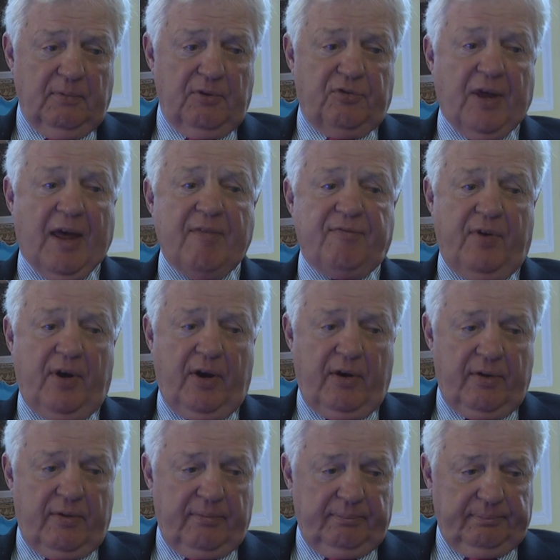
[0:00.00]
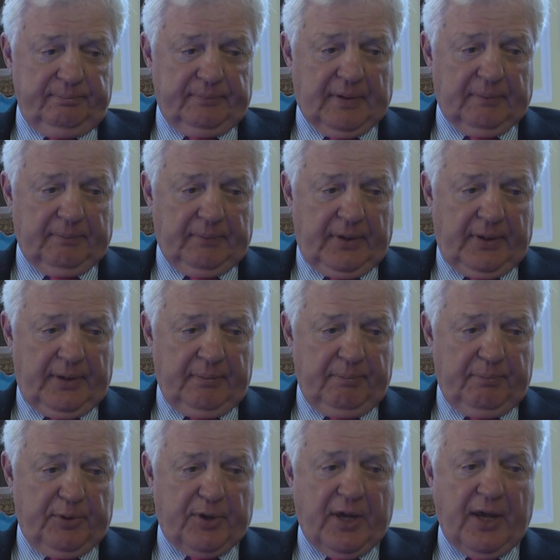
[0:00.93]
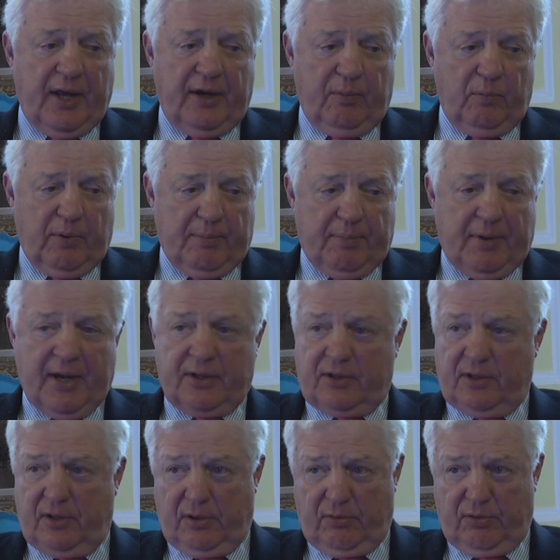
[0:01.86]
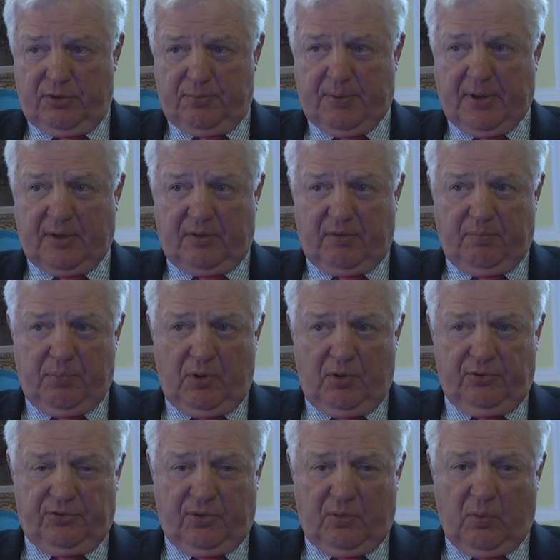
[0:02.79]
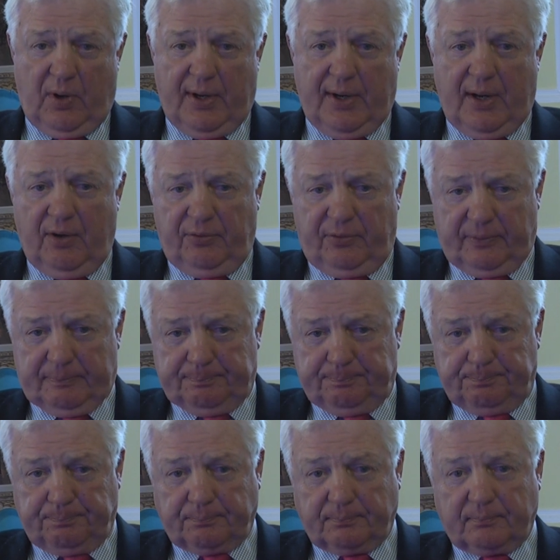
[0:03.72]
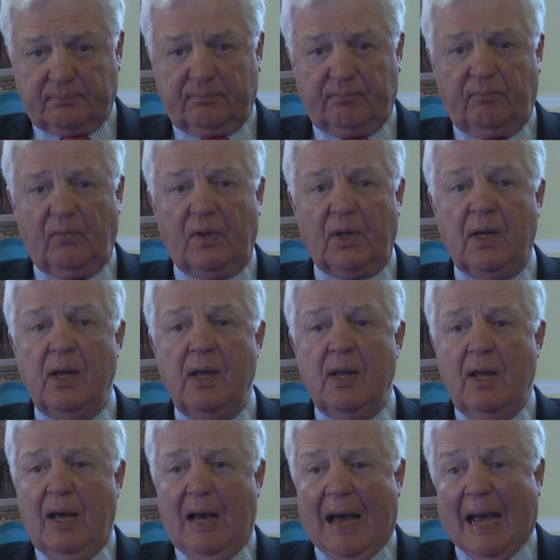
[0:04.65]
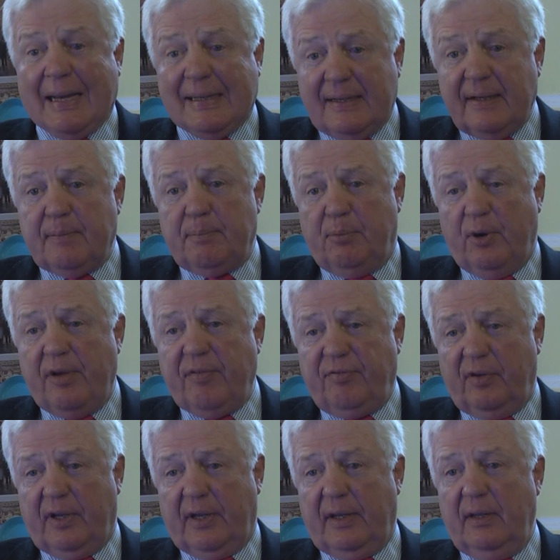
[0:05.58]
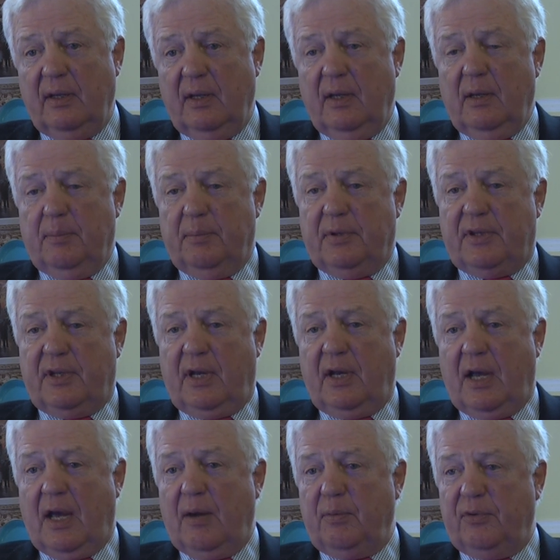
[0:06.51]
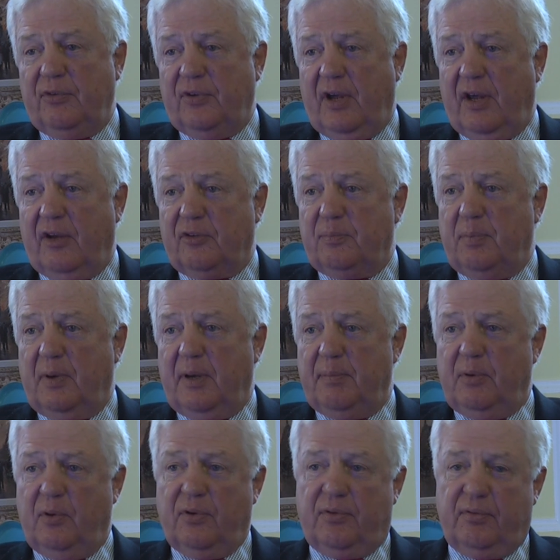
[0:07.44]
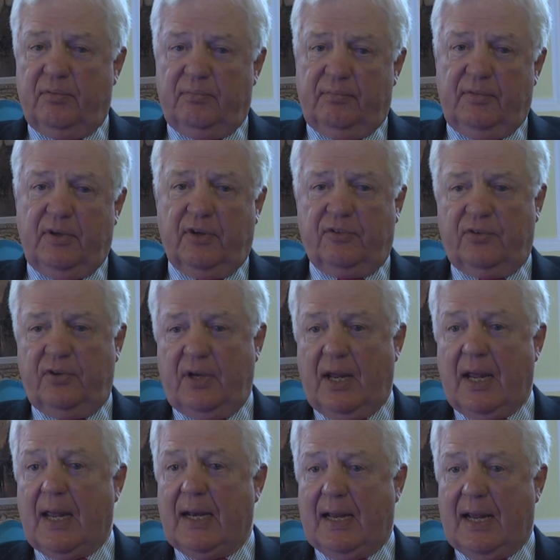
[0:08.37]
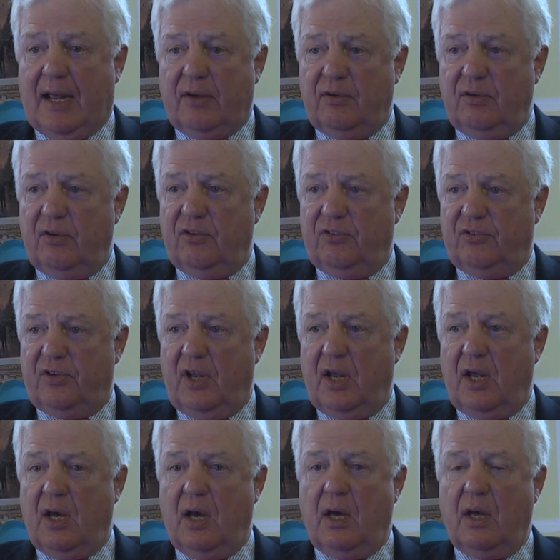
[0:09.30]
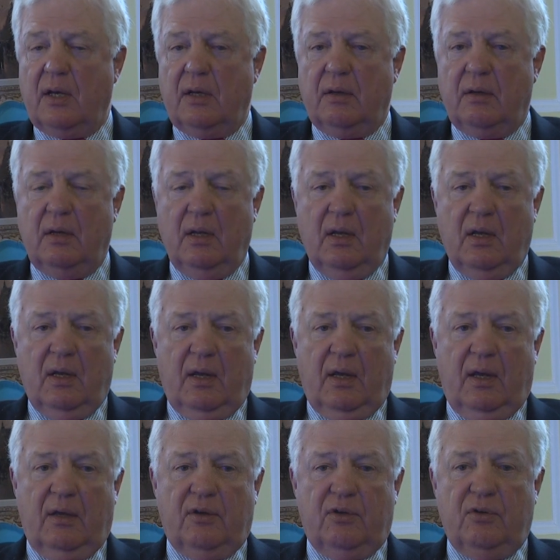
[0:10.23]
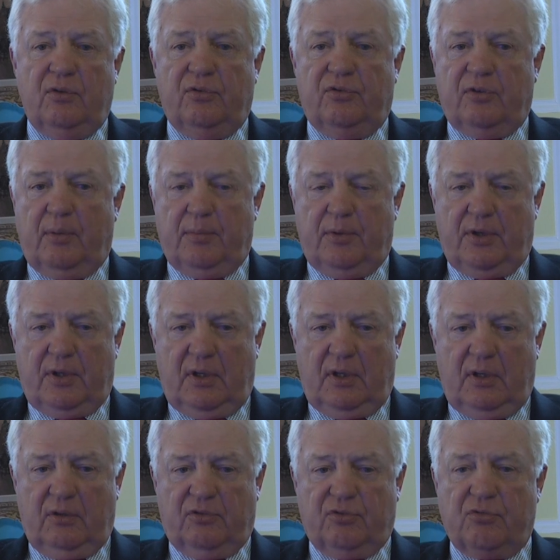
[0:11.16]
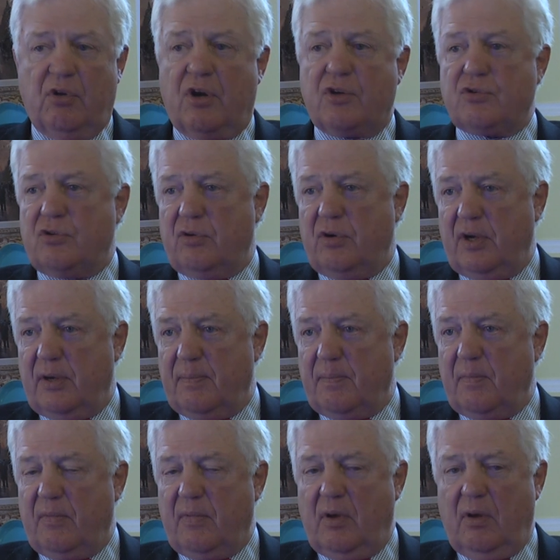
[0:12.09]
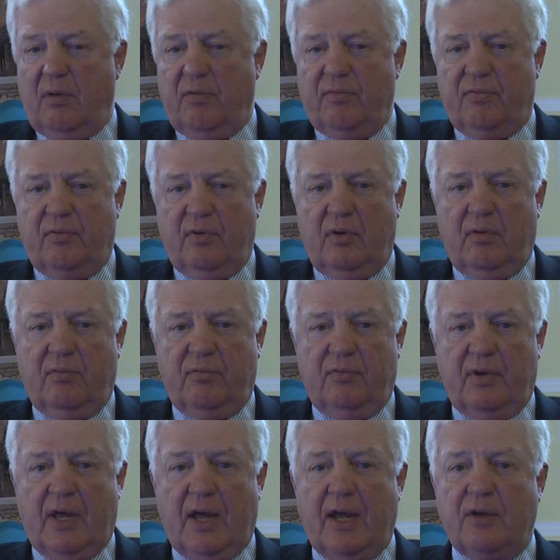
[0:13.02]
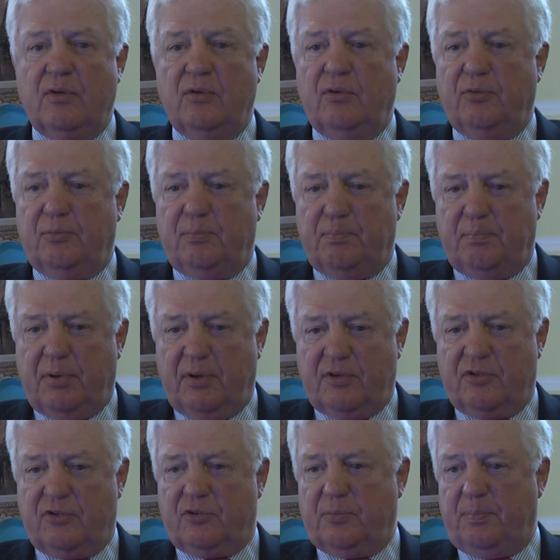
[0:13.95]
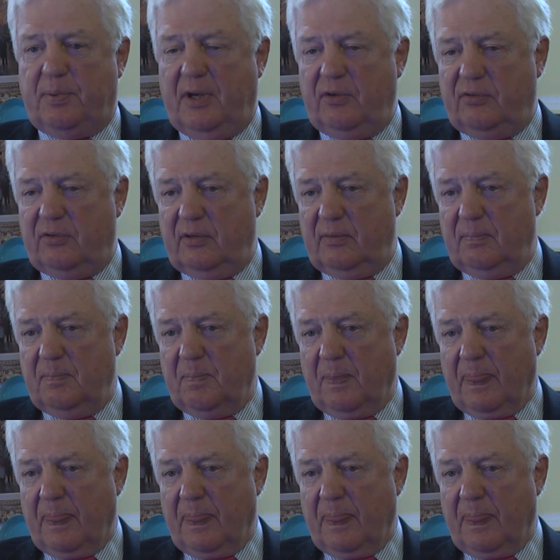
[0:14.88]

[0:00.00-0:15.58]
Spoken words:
Sapphire and Buchanan went back to their respective posts in the White House. I did briefly, but then I was asked by both Nixon and Agnew to stay on and do some of the structuring of Agnew's participation